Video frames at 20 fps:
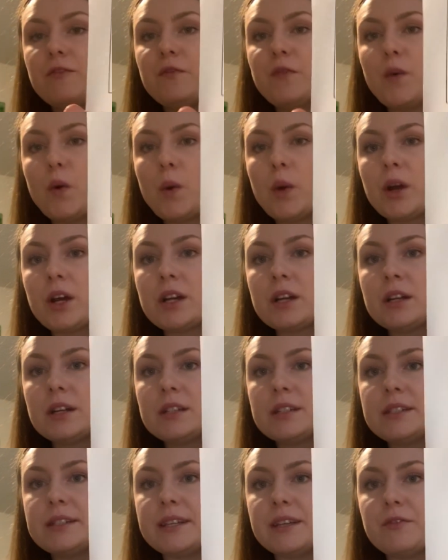4
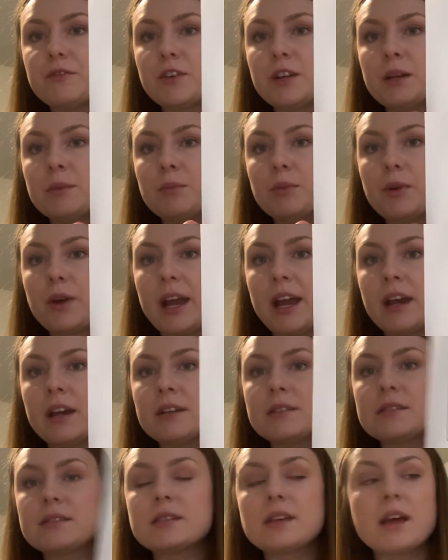different
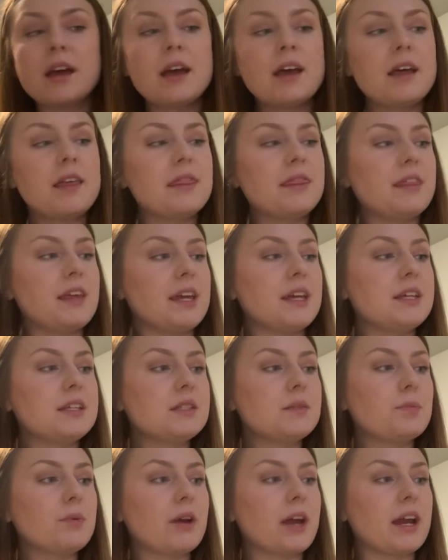prayers. These
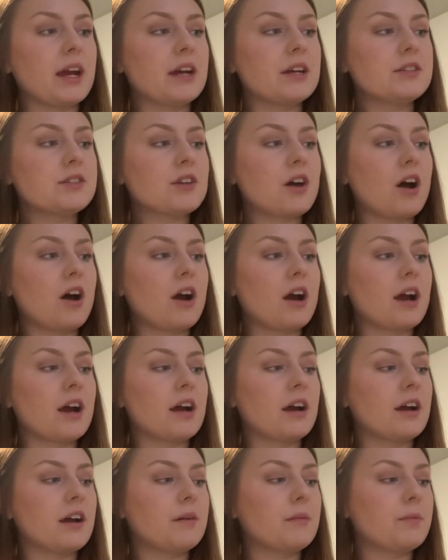prayers
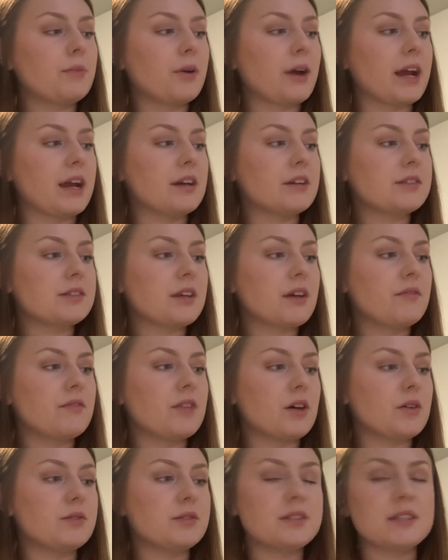are prayers of
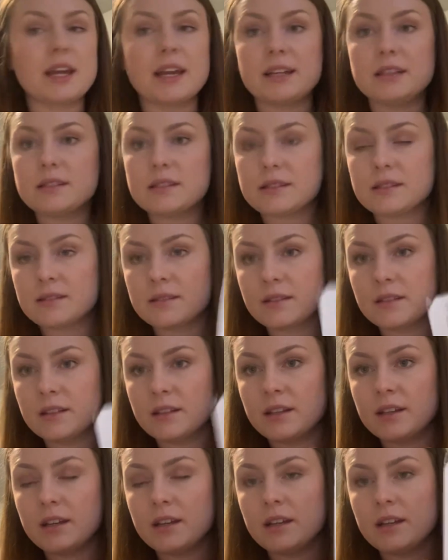those saints
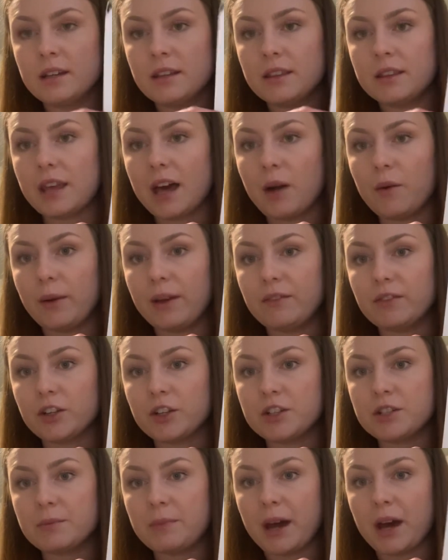that we've
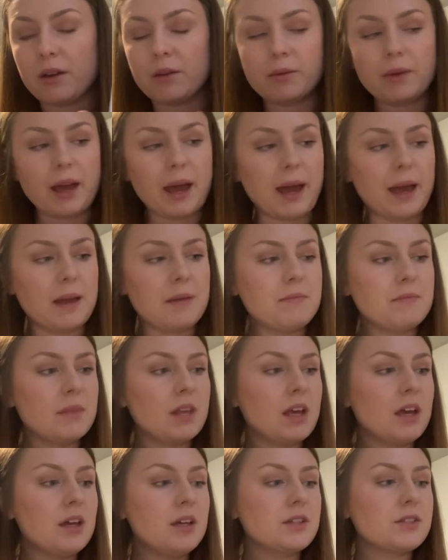learned about, okay?
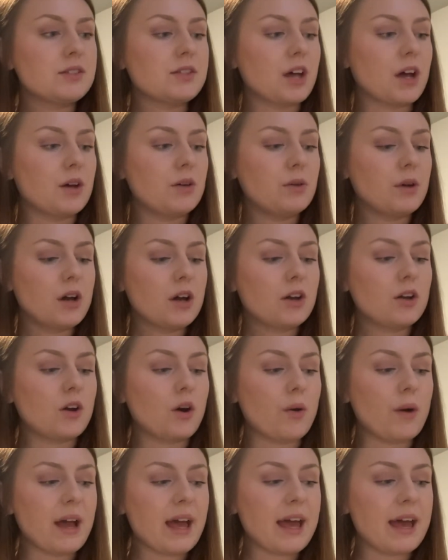So
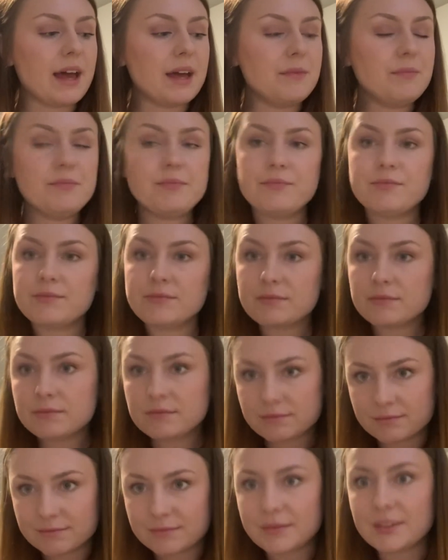go ahead.
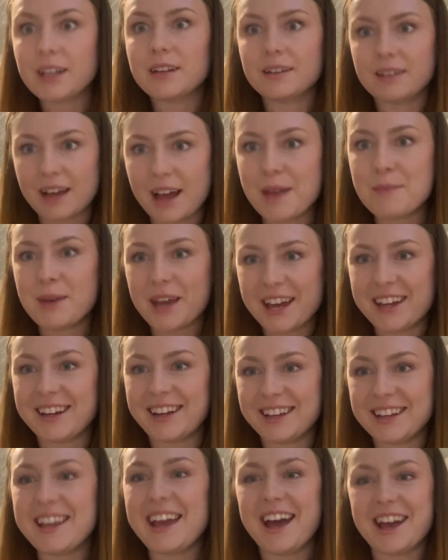I bet
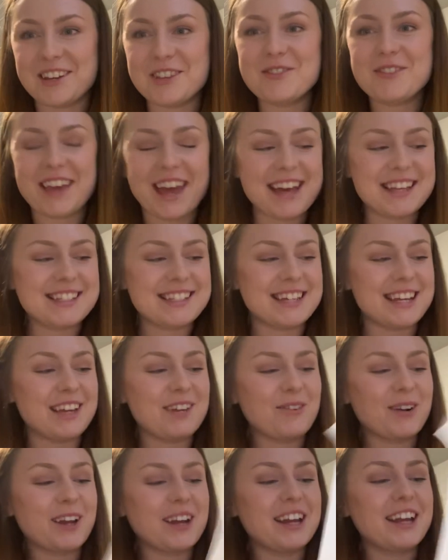it. Yeah, you guessed it.
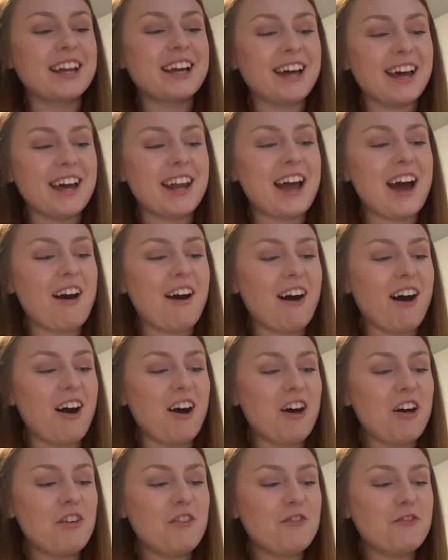We're going to cut out
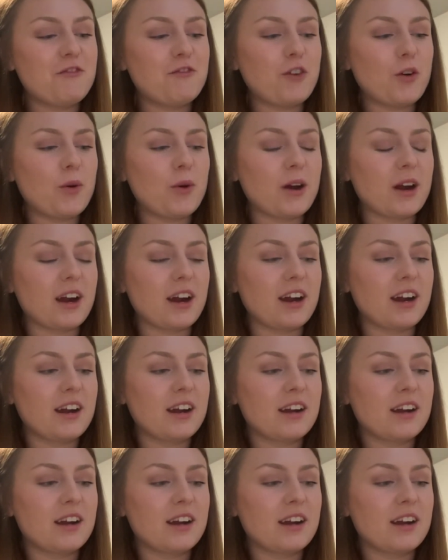all 4